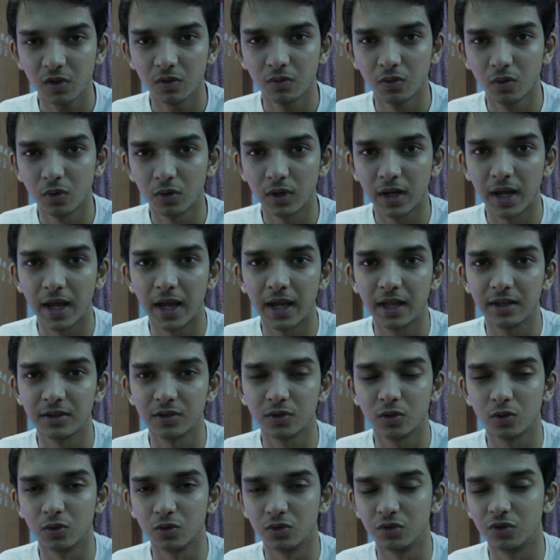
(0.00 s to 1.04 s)
phone
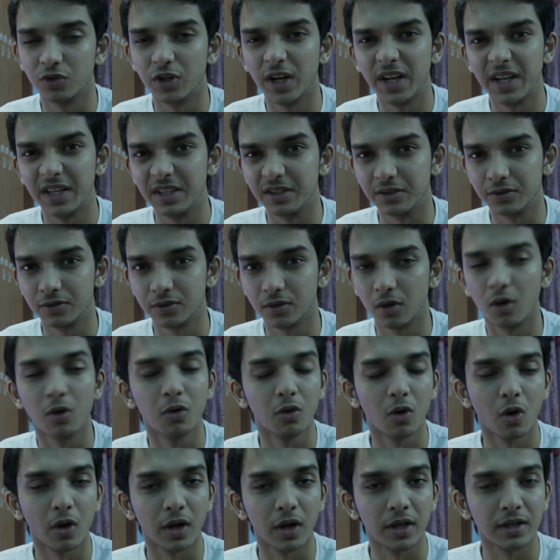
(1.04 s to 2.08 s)
has those grains or
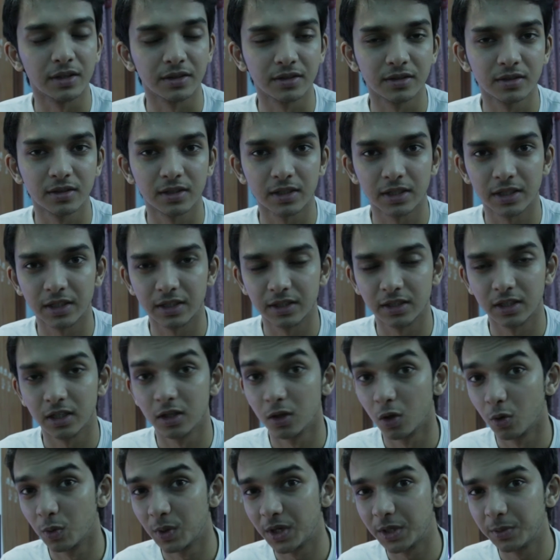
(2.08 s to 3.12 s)
noise in the
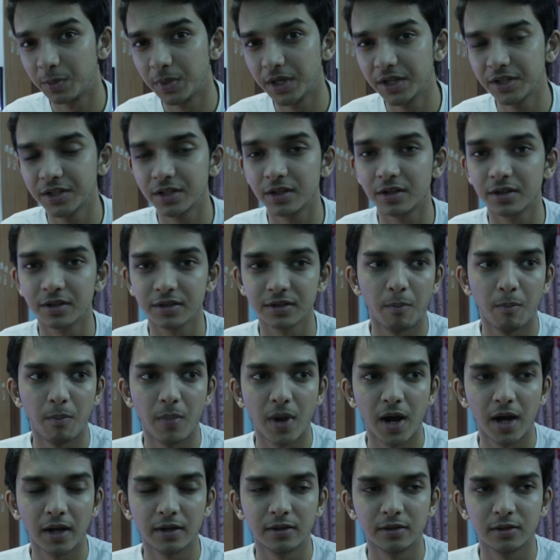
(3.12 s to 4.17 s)
low light pictures.
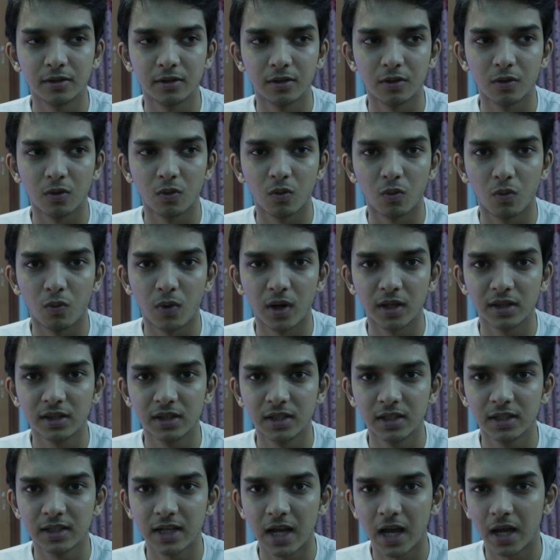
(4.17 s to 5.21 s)
But one
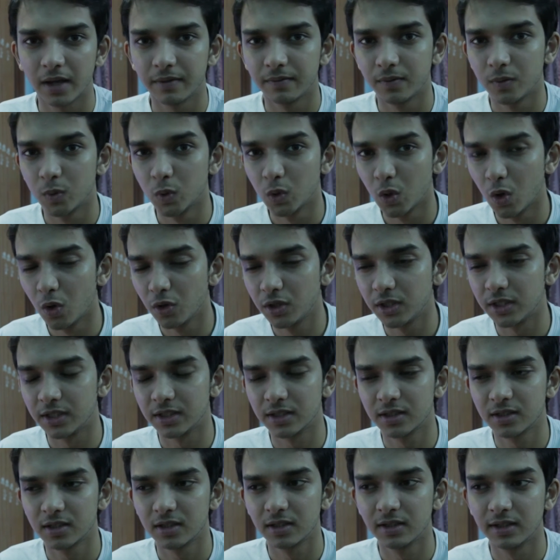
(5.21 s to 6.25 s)
thing I have
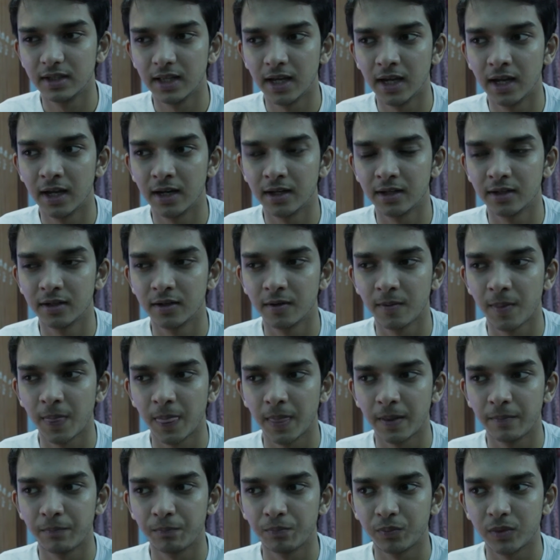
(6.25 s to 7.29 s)
noticed that
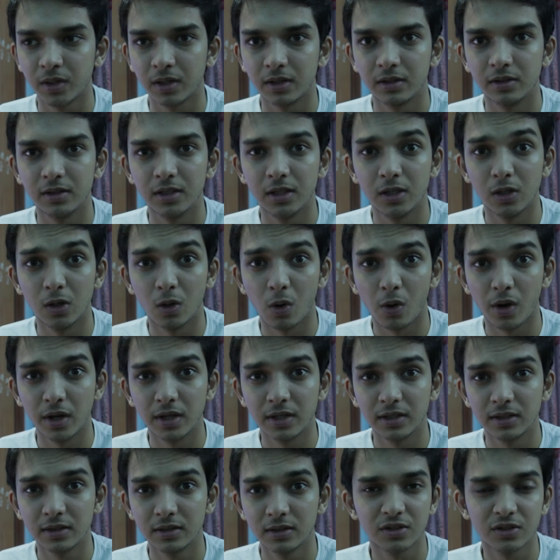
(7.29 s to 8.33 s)
the
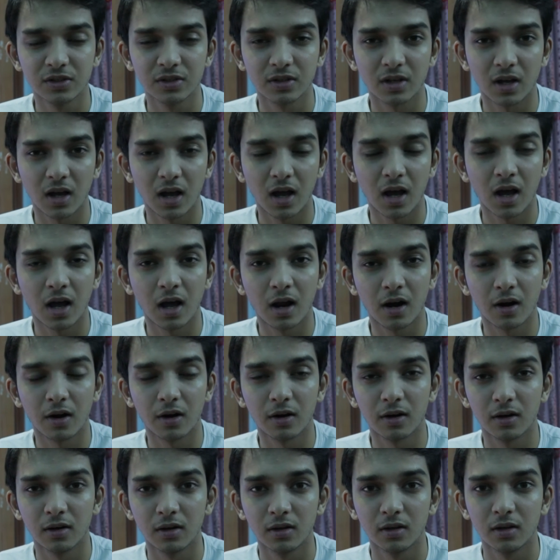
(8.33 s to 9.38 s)
noise
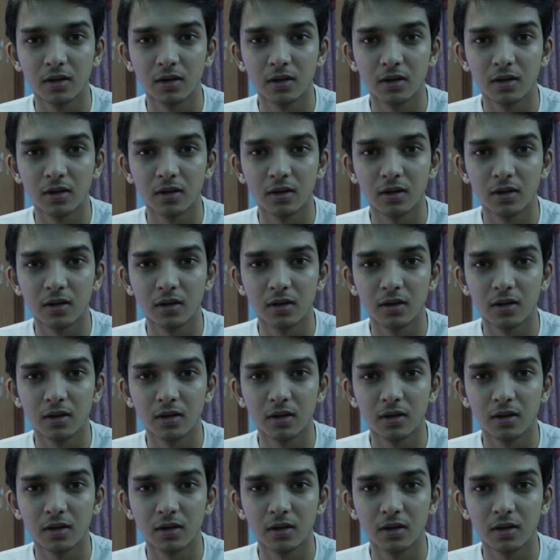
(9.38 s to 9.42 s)
are